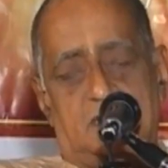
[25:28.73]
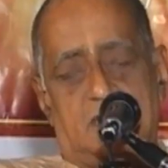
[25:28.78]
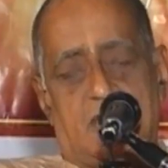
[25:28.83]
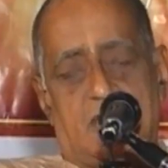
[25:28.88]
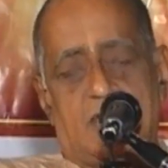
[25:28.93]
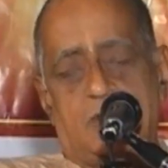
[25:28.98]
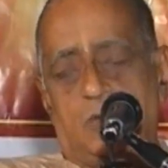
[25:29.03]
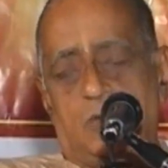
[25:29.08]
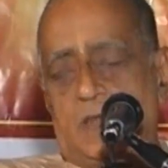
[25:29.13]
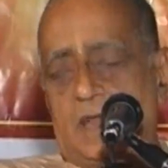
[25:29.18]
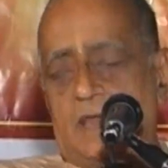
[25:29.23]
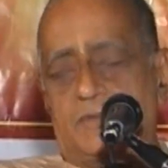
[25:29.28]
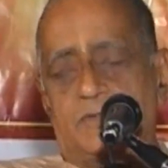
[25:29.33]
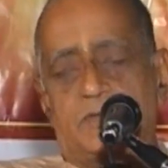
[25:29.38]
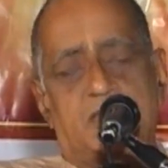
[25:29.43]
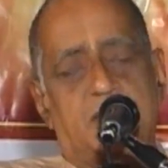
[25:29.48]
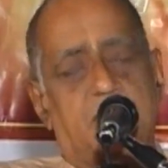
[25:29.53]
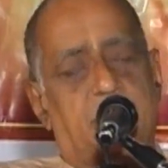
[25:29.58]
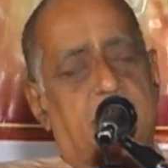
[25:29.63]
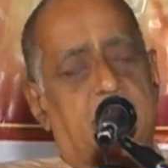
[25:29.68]
I don't have
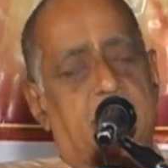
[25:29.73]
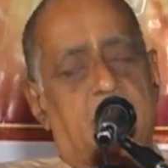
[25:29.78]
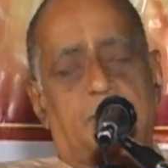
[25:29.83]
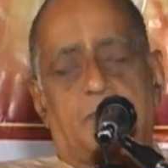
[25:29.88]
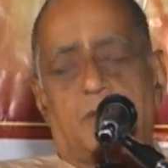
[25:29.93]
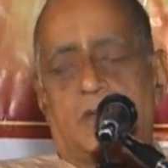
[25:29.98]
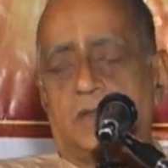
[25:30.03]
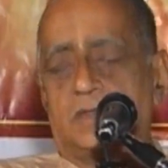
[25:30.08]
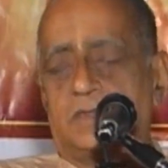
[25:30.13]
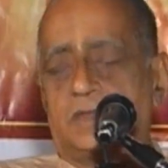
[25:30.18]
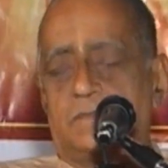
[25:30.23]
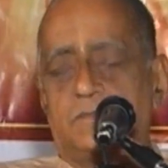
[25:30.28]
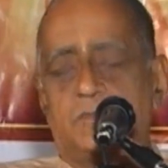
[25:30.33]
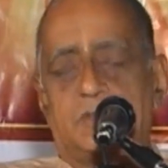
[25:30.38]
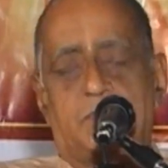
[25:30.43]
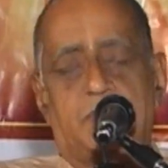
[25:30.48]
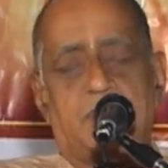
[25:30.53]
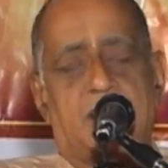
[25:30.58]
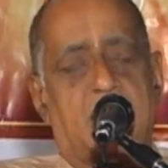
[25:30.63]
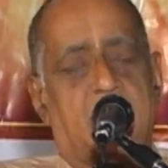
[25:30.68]
to depend upon them
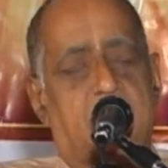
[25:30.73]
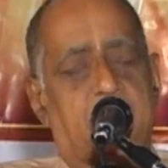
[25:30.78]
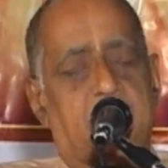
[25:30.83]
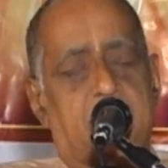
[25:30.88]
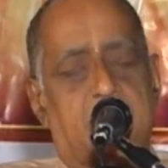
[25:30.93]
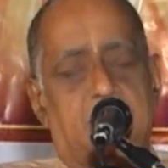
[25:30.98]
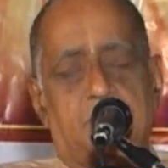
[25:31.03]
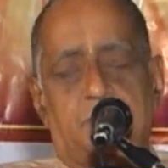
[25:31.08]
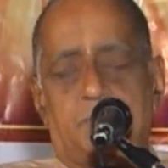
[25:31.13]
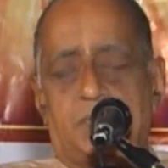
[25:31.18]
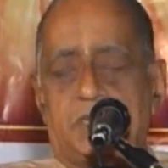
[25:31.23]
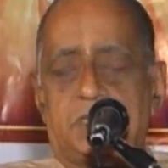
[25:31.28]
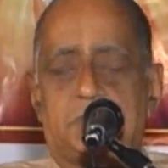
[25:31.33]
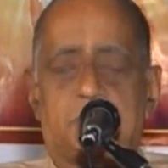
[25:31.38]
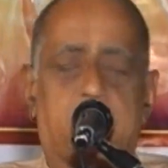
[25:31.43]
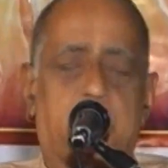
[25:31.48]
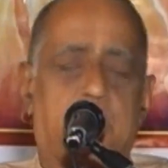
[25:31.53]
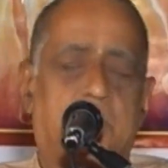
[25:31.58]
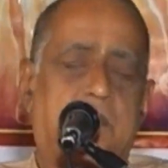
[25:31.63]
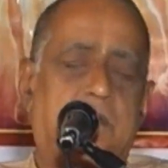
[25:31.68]
to be happy and
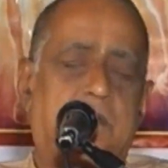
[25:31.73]
peaceful.